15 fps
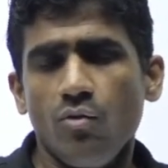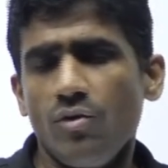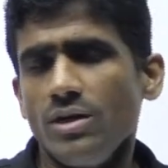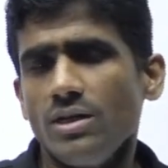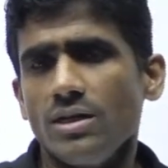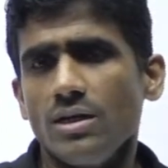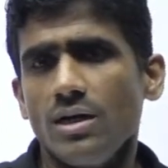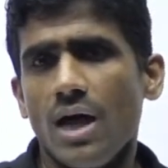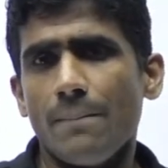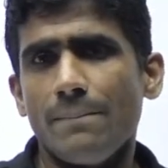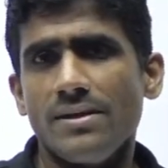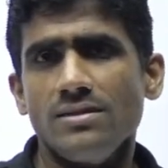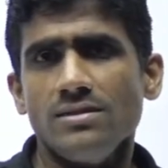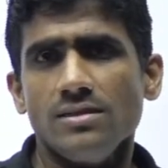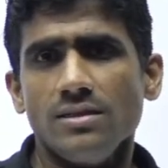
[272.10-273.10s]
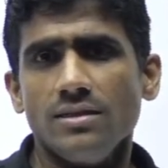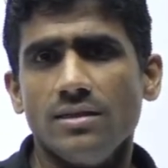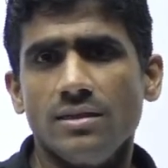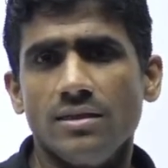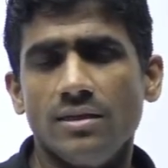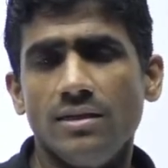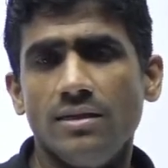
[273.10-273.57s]
What happened
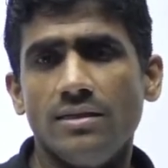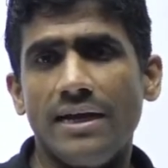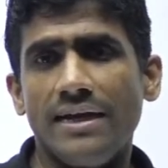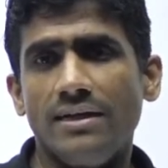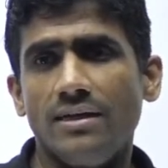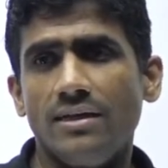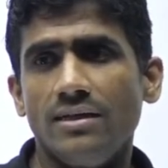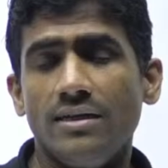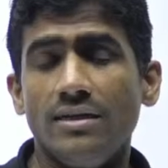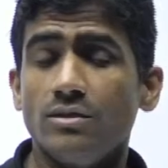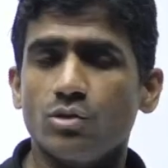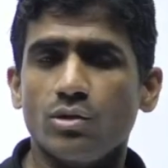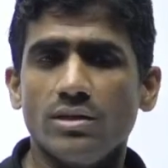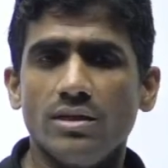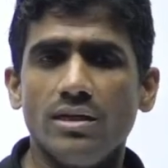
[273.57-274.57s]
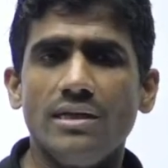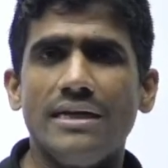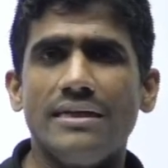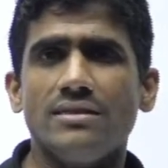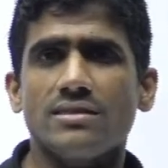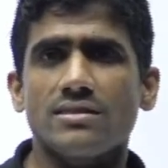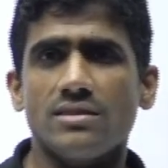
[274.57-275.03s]
in the
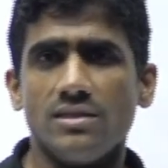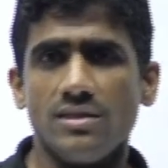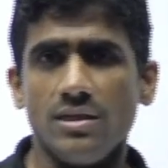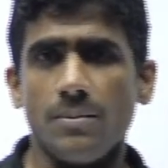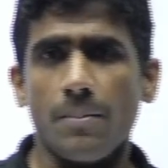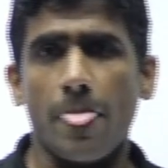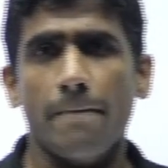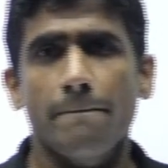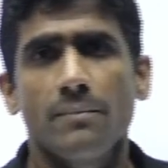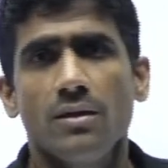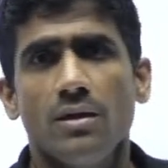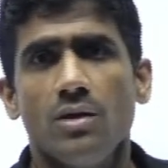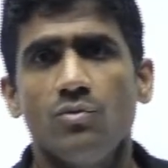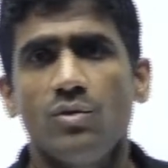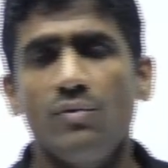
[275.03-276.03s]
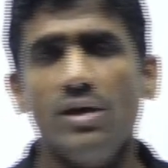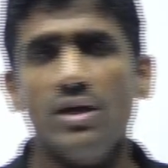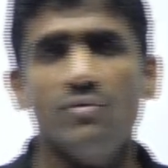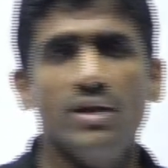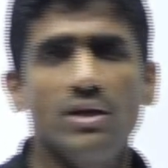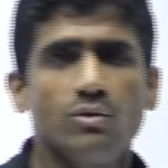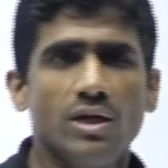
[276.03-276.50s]
1863?
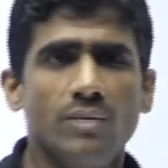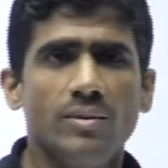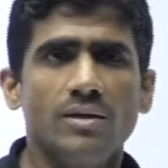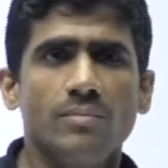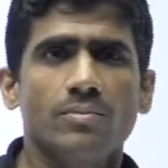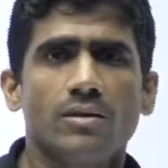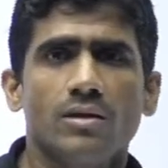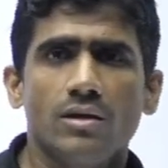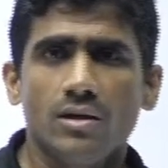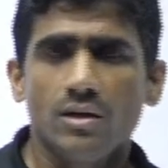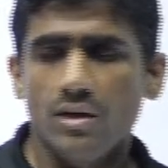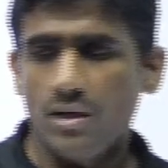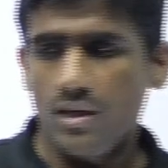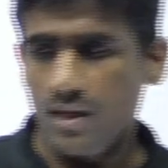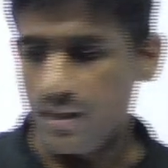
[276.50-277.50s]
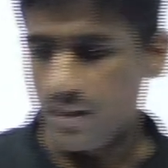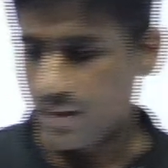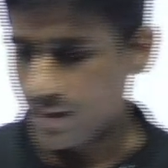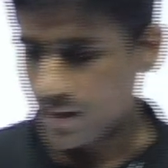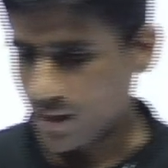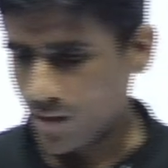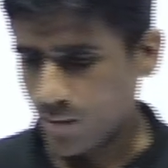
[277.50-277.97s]
Vivek, very good evening,
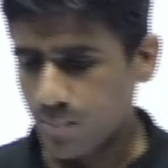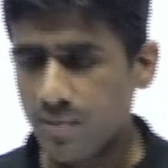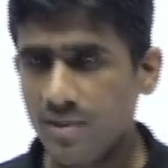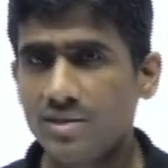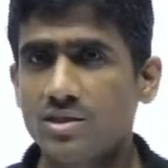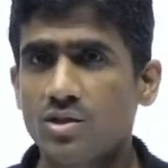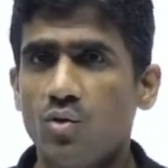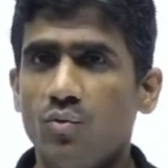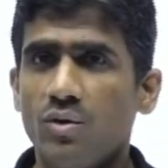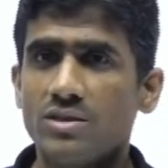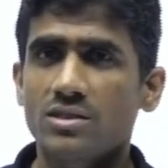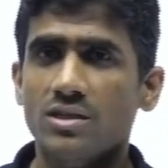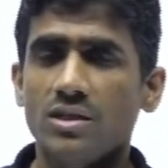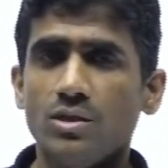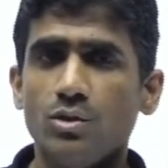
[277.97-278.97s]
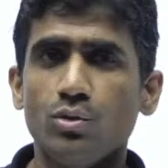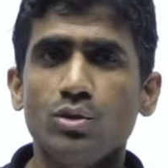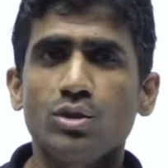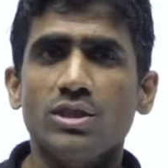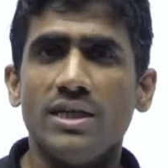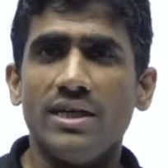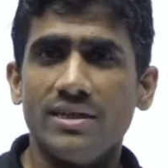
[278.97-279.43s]
and please once
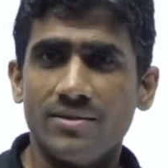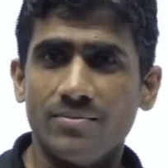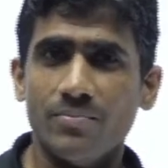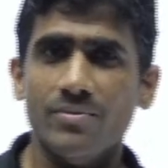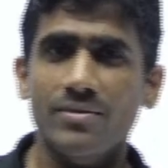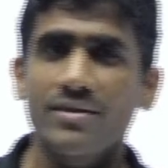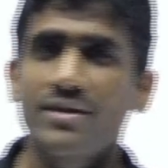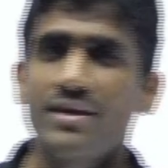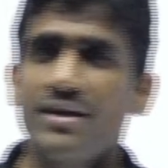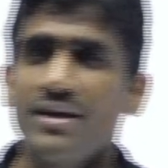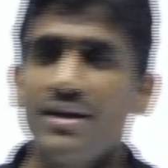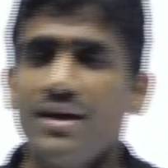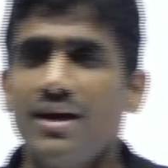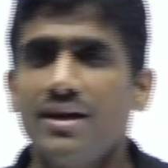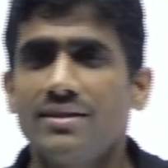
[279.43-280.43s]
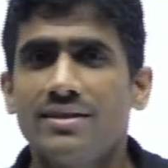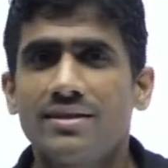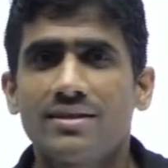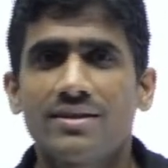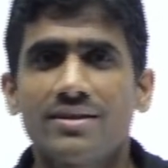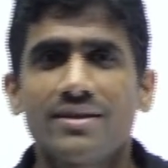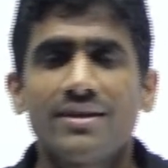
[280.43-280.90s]
do share. I
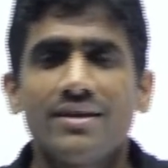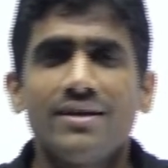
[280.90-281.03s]
think